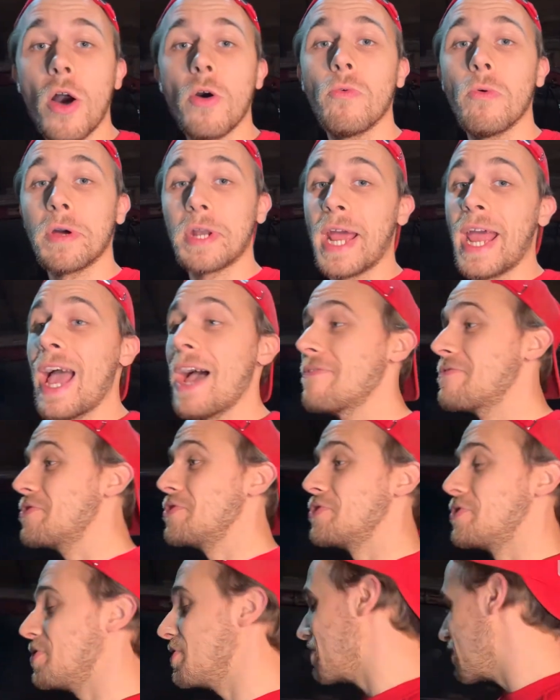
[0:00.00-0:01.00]
what I have to
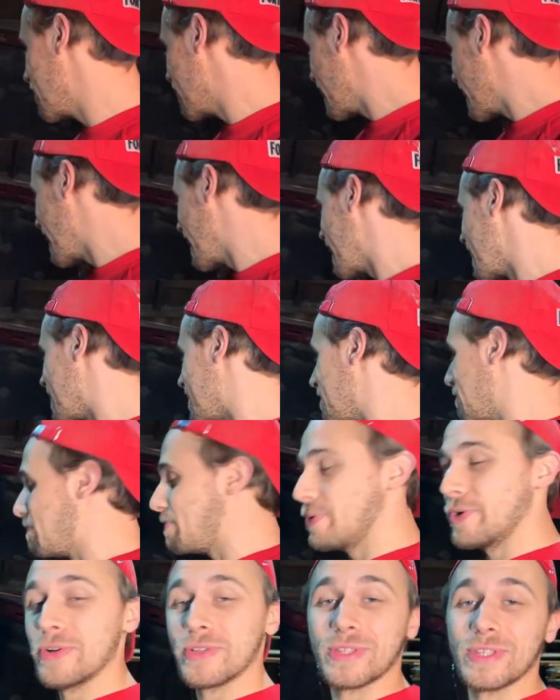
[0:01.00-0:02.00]
do is
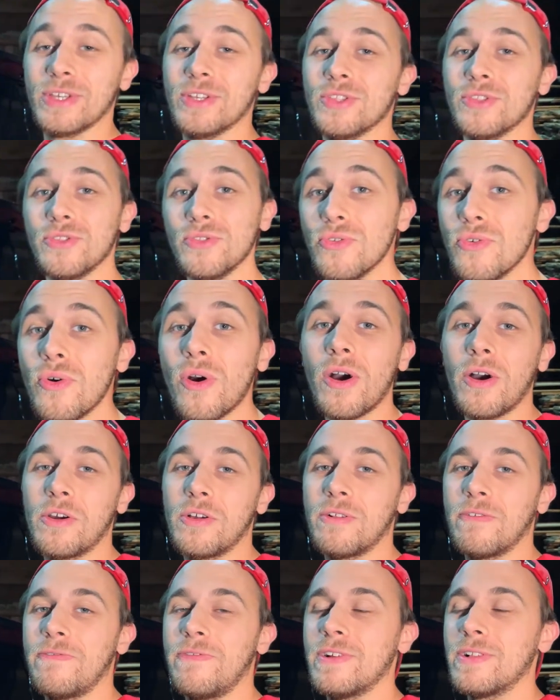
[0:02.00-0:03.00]
put new
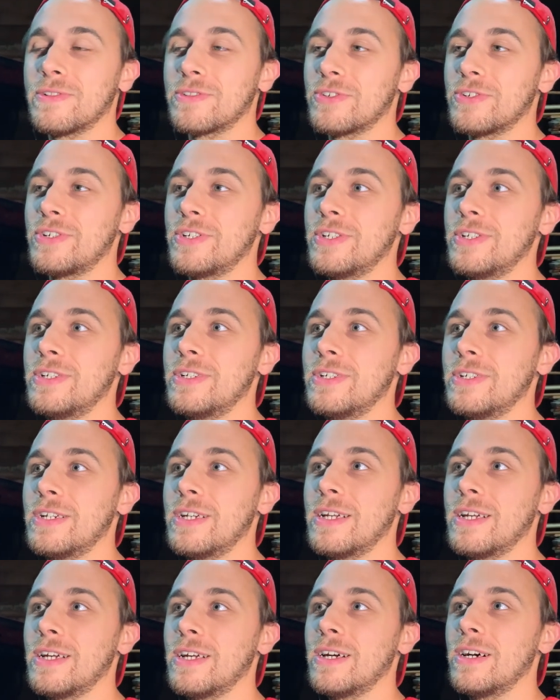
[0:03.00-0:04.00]
oil filter
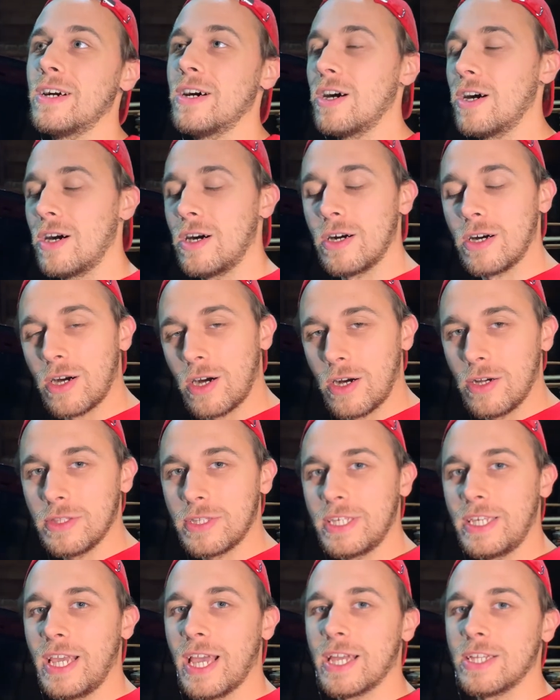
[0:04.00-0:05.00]
on
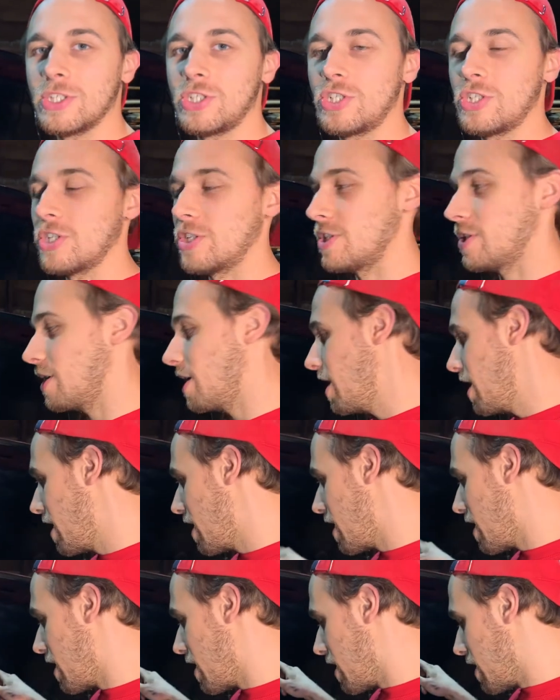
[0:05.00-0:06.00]
the engine.
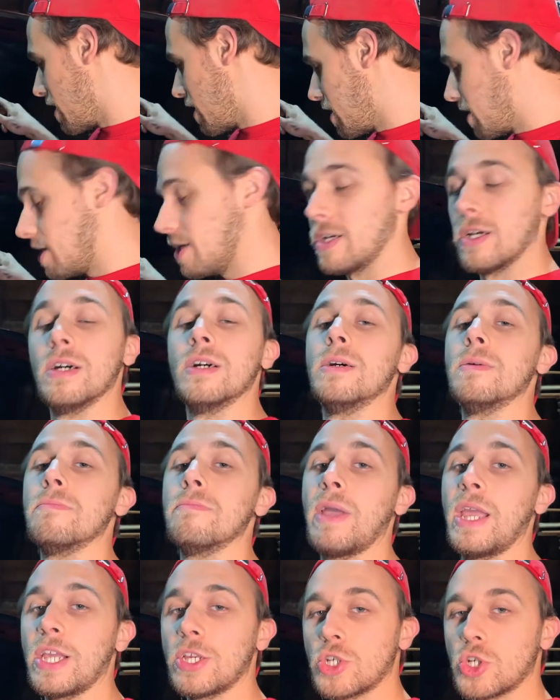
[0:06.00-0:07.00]

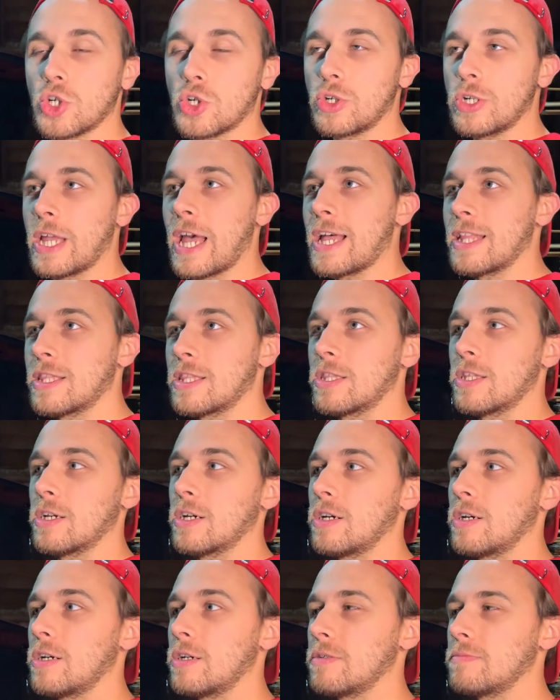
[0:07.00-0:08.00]
Make sure that
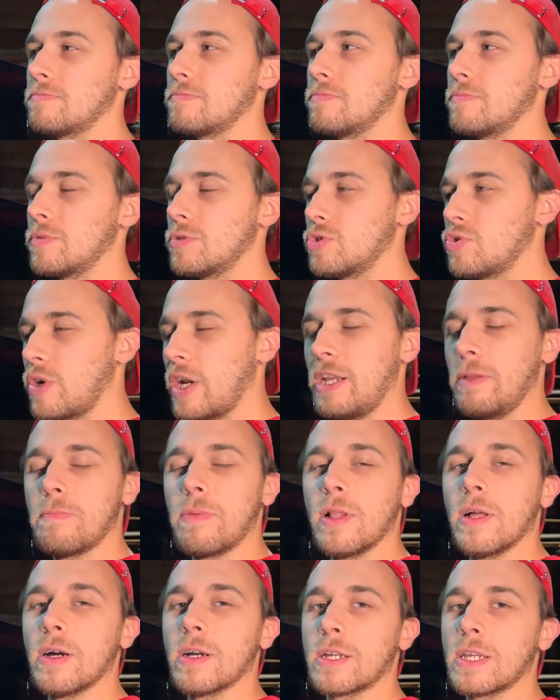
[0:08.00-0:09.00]
the drain
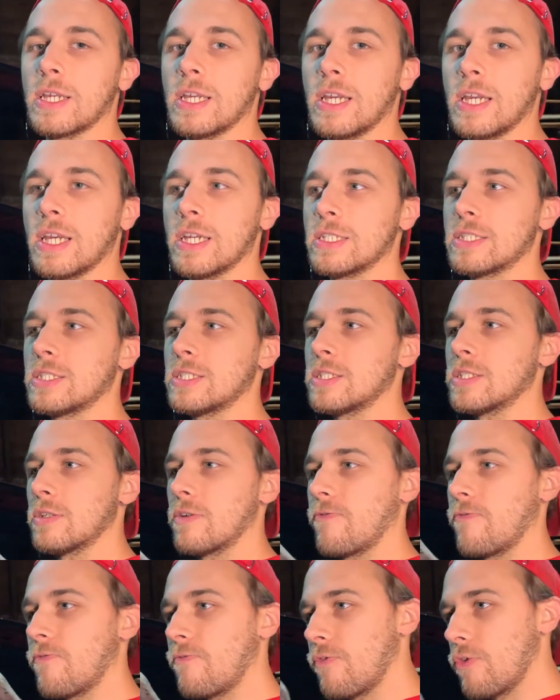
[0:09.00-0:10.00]
plug is
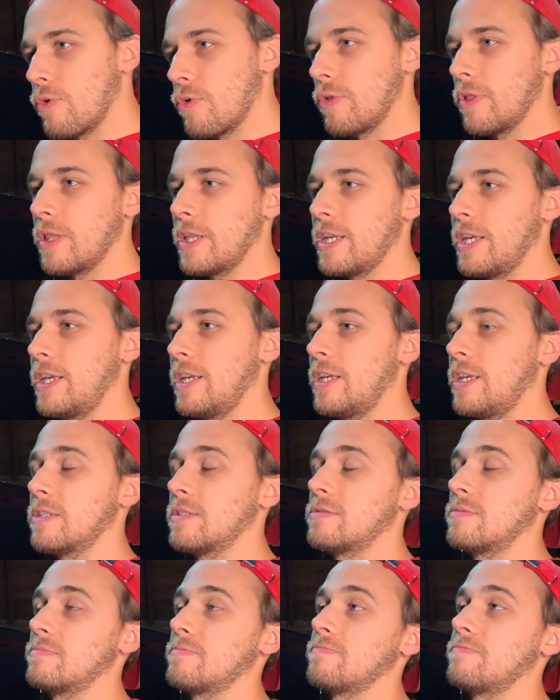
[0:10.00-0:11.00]
fully
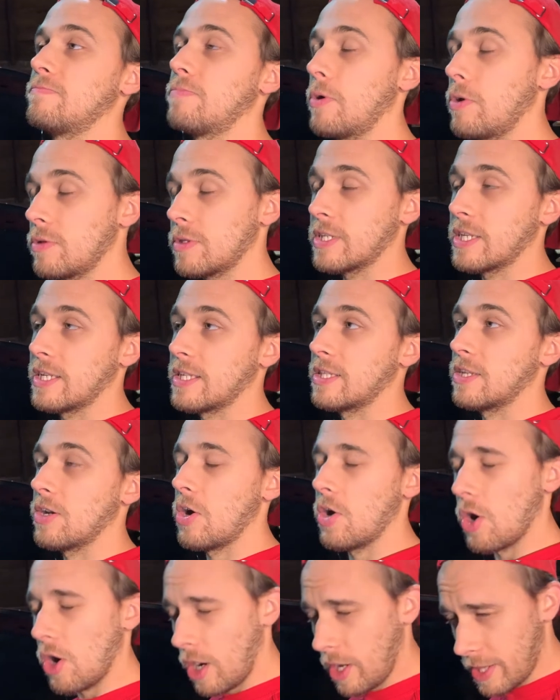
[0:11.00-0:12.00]
bolted
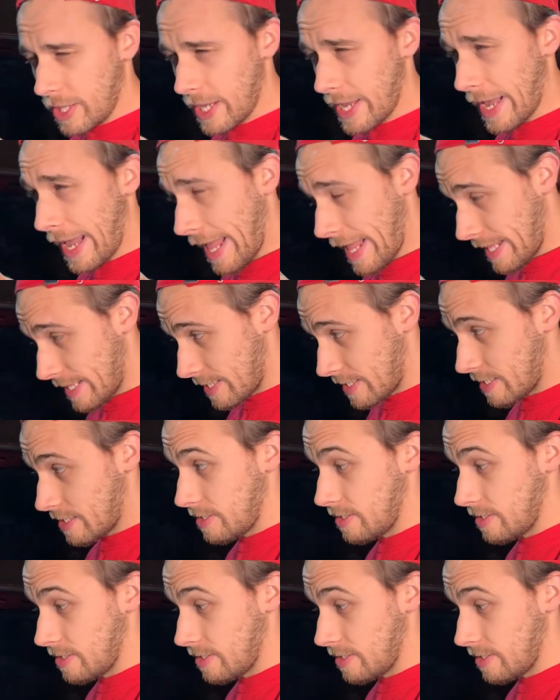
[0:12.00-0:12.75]
on and